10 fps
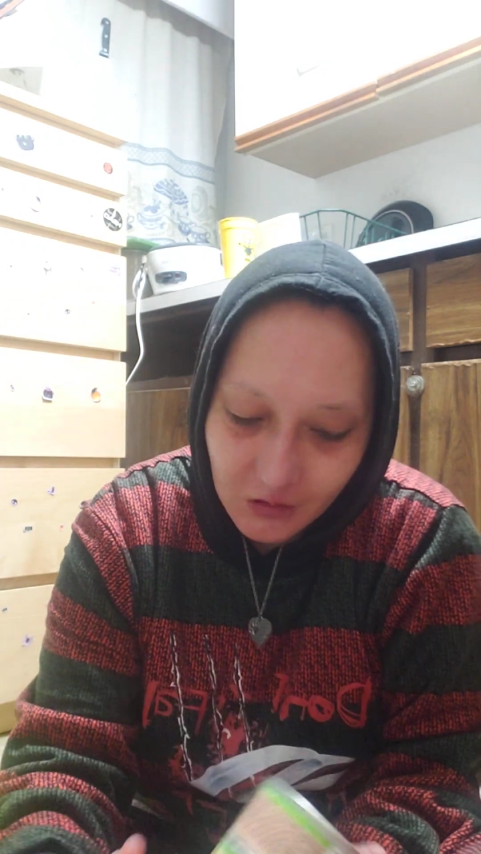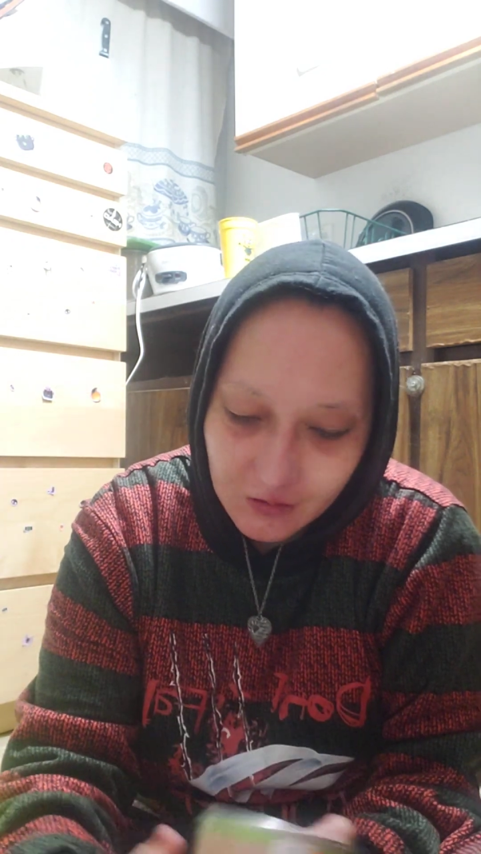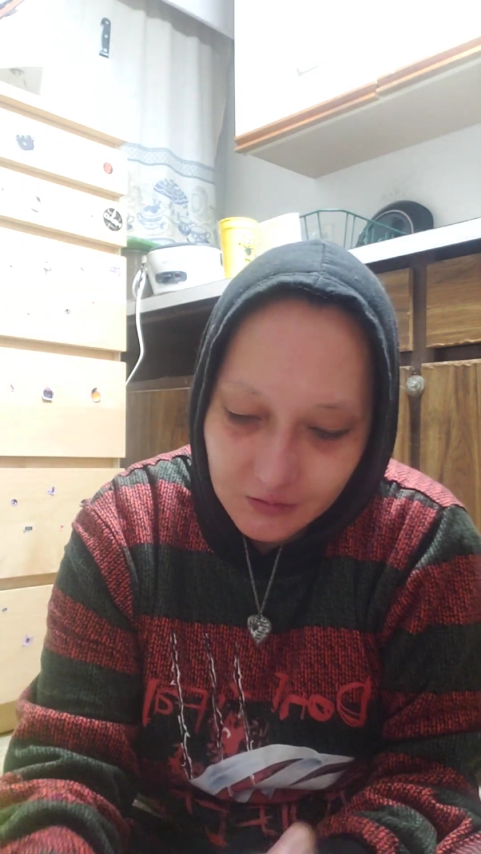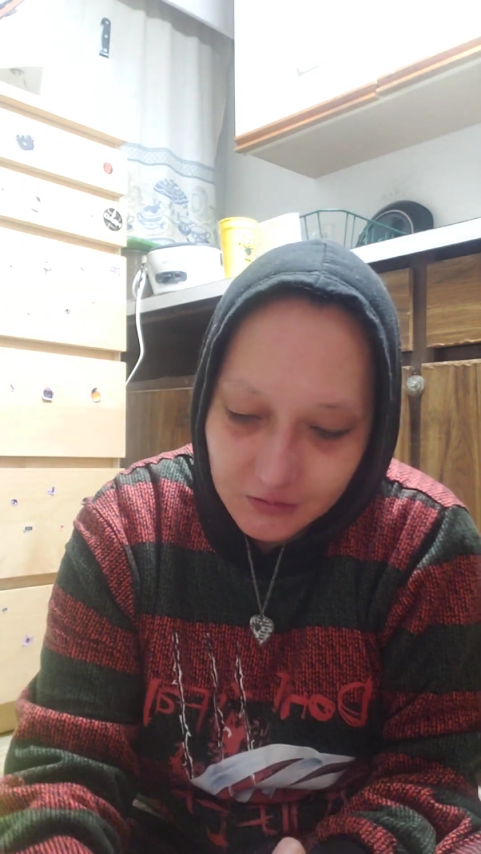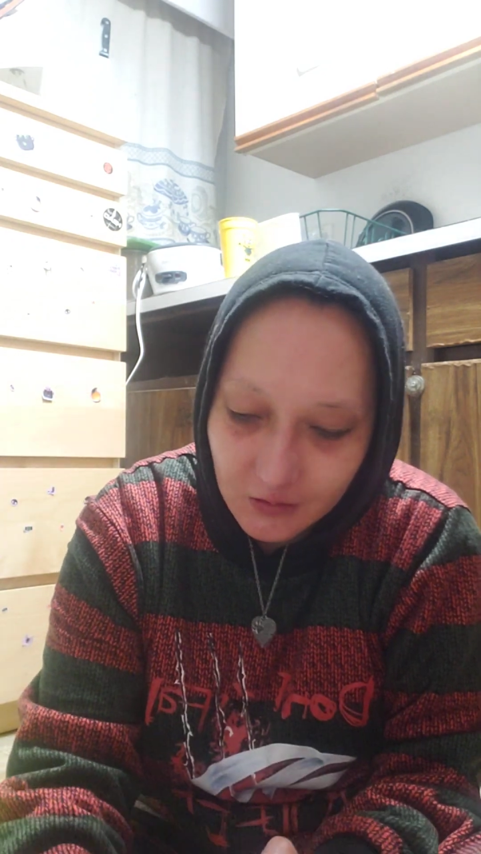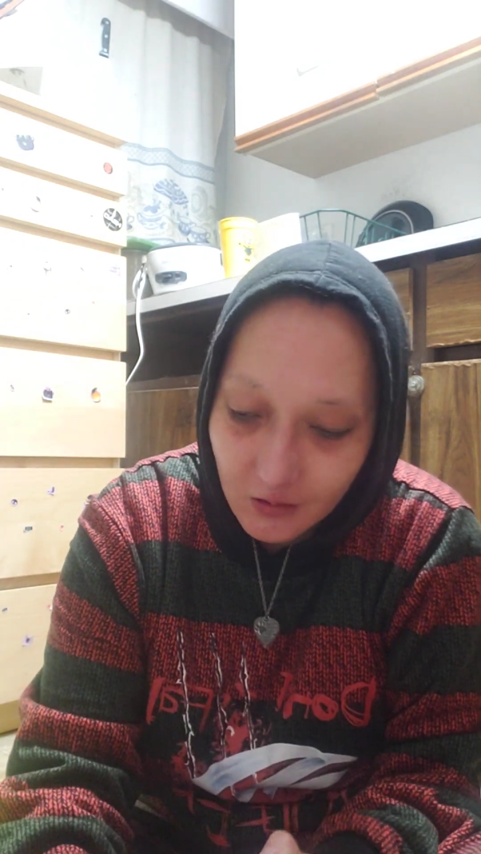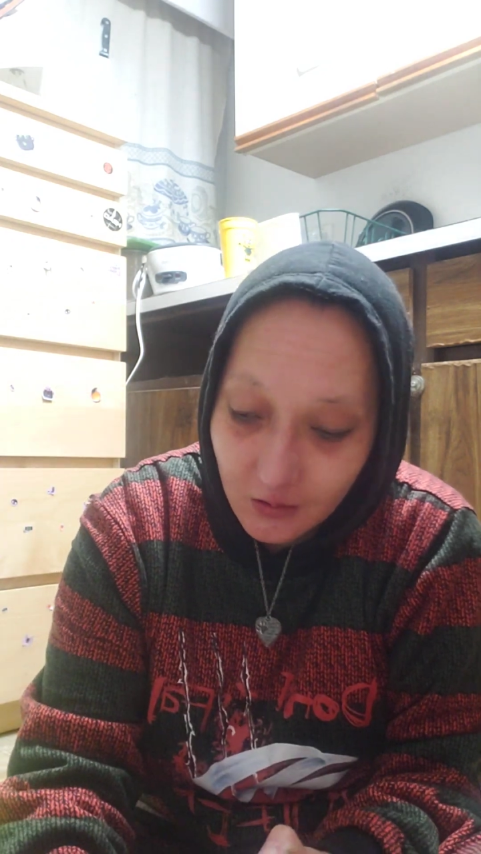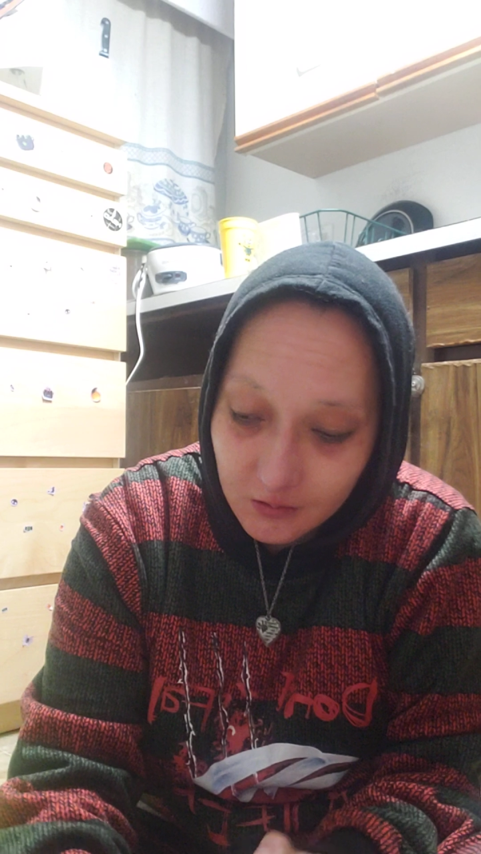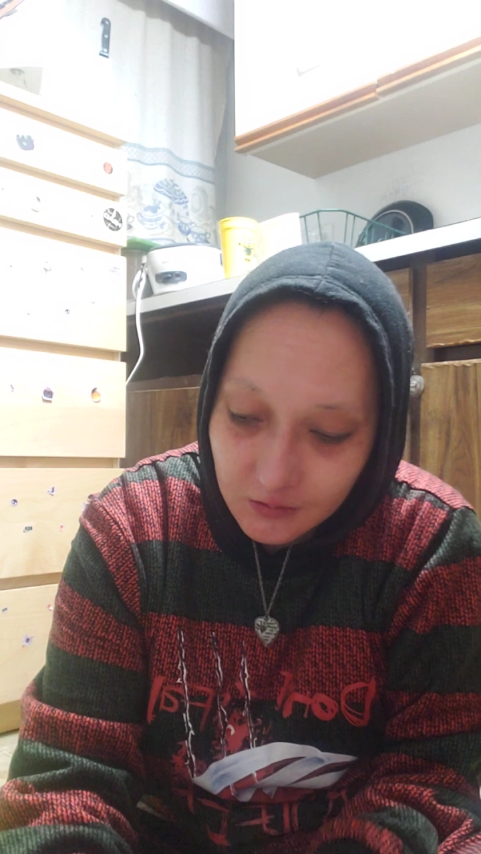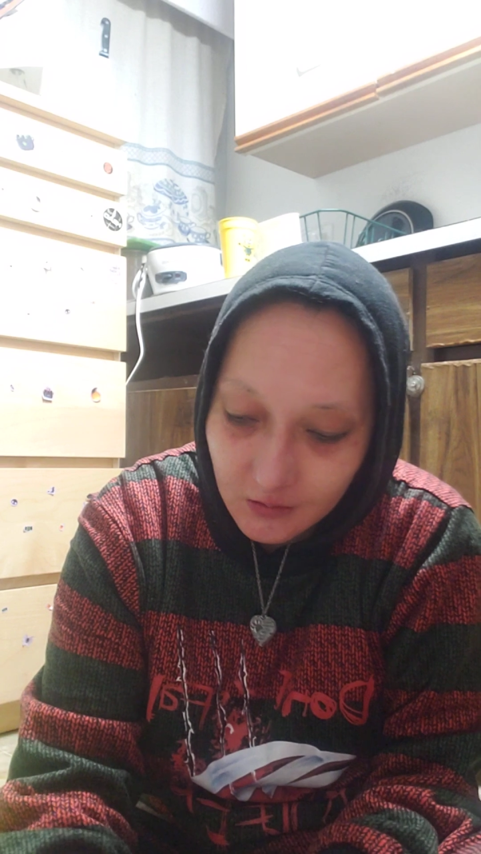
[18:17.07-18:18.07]
And,
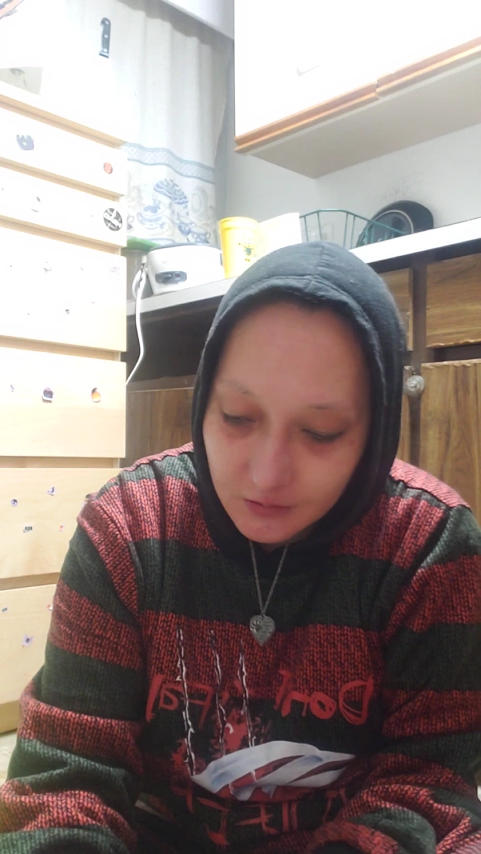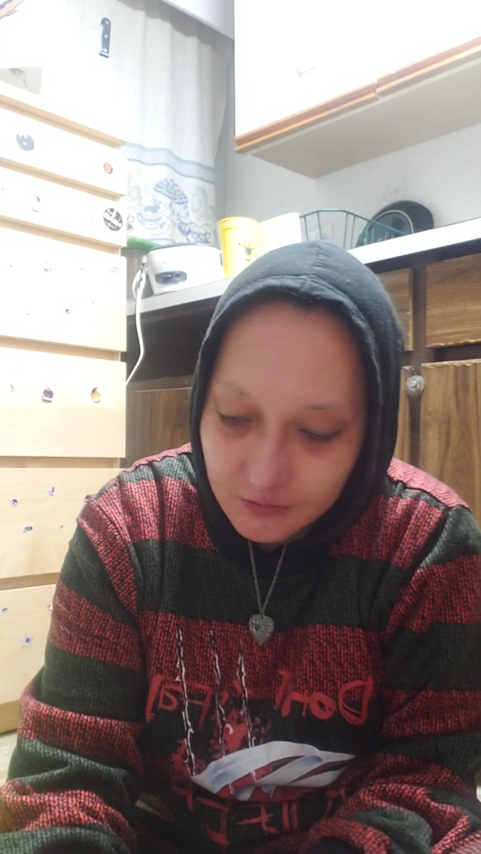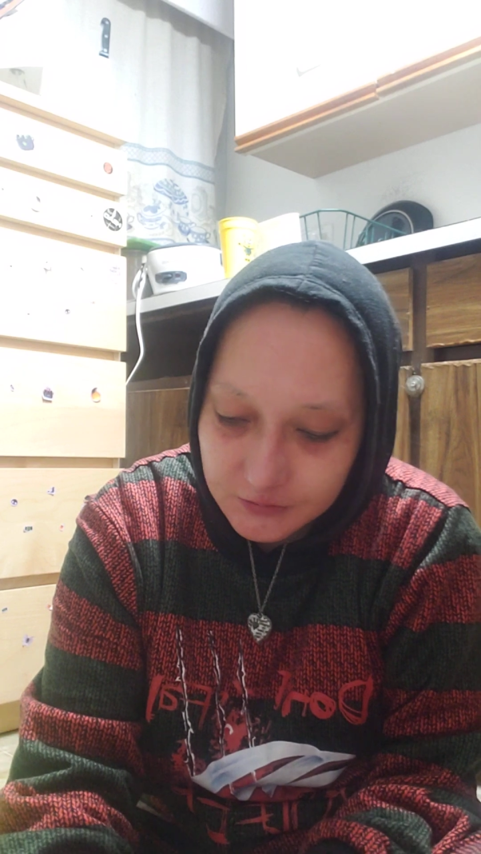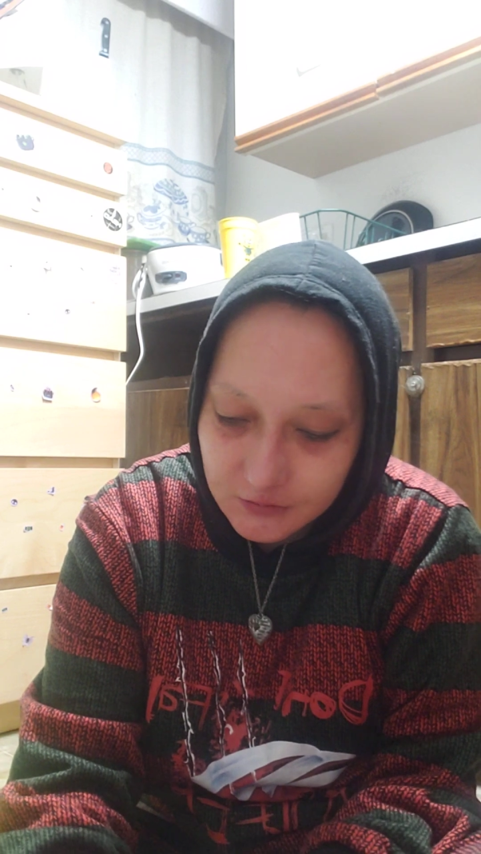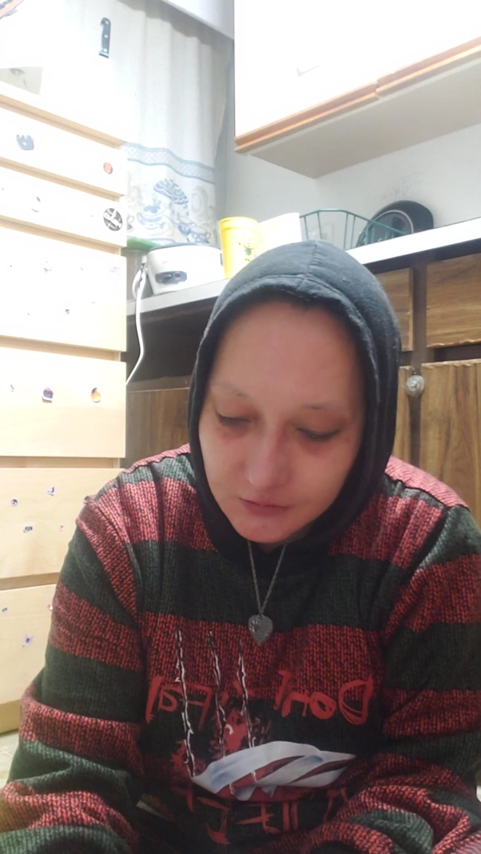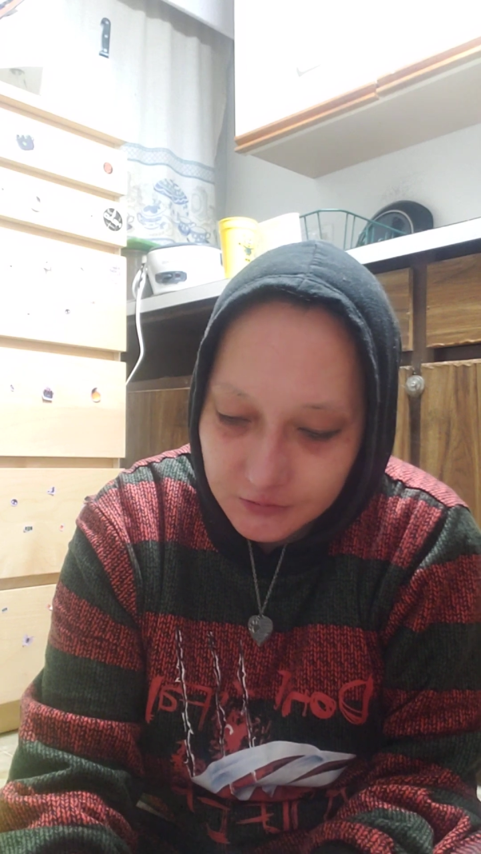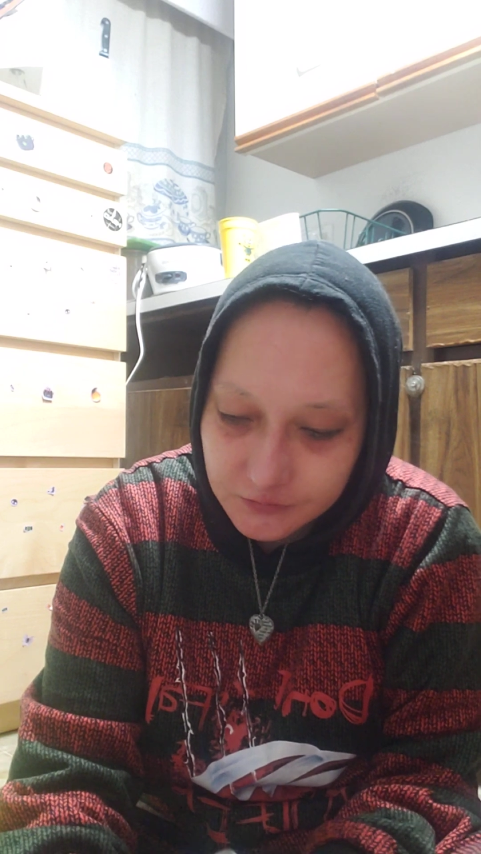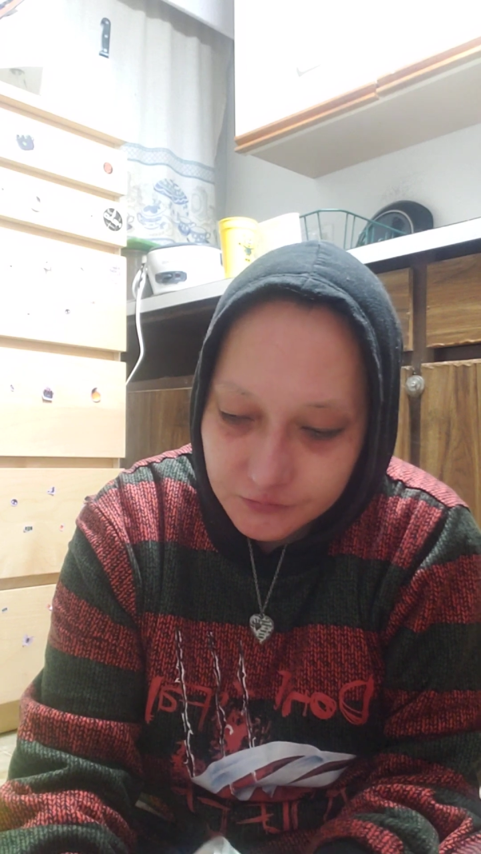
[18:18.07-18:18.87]
uh, yeah, that's it.